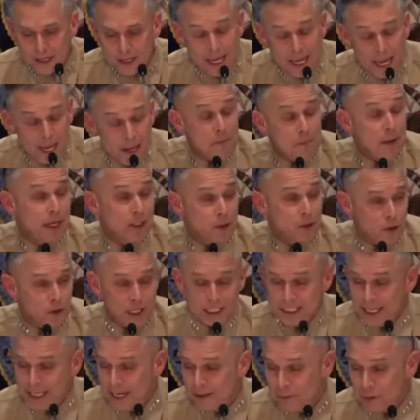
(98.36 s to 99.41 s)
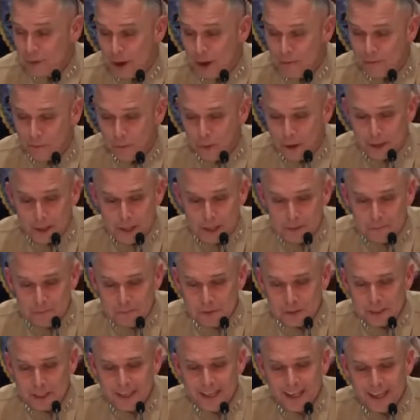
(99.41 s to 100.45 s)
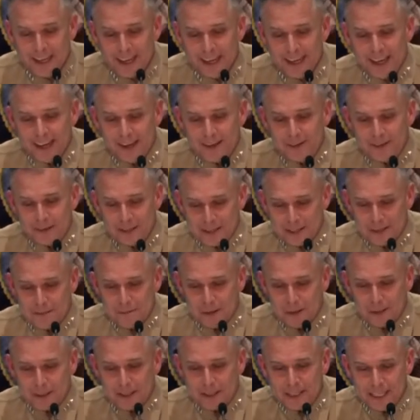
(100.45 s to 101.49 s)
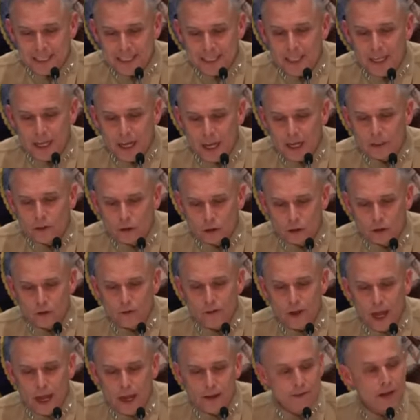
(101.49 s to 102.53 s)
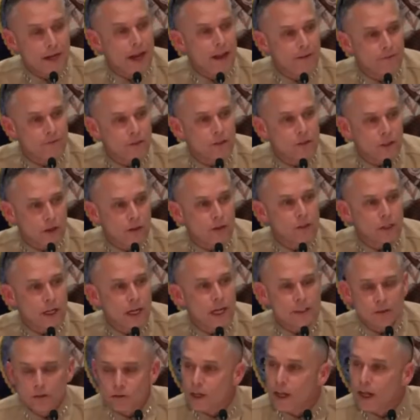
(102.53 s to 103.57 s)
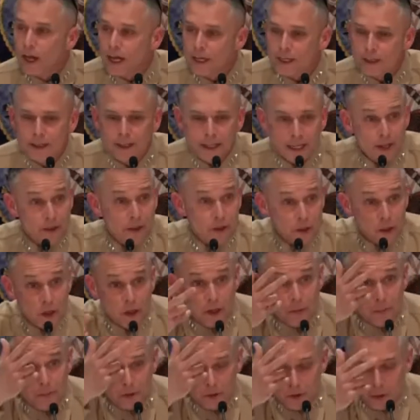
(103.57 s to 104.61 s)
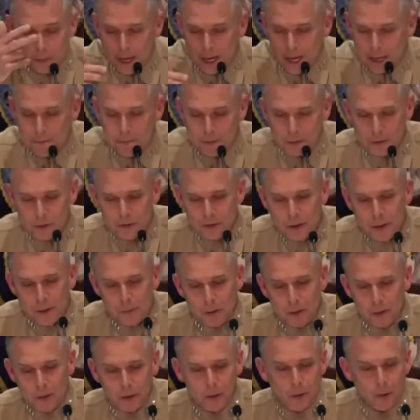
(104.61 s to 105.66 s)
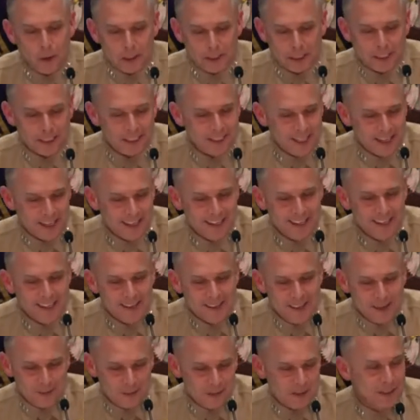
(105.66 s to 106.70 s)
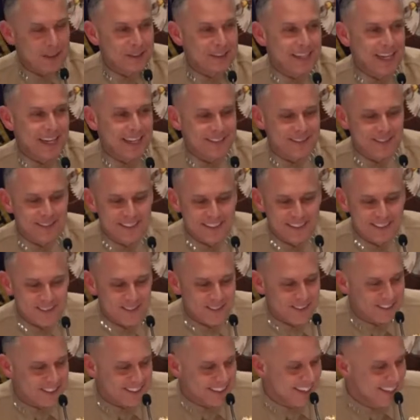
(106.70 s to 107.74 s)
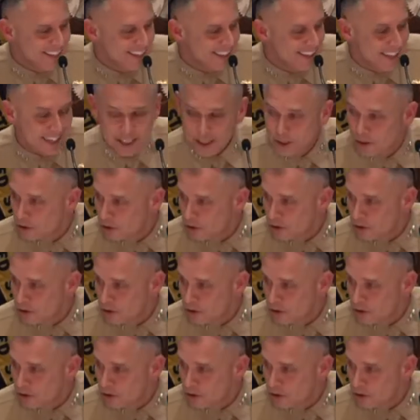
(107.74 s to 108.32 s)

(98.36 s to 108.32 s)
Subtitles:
and make sure that damn software comes with the ability to survive an adversary's onslaught in the domain per the questions that were just answered here towards the end. Thank you,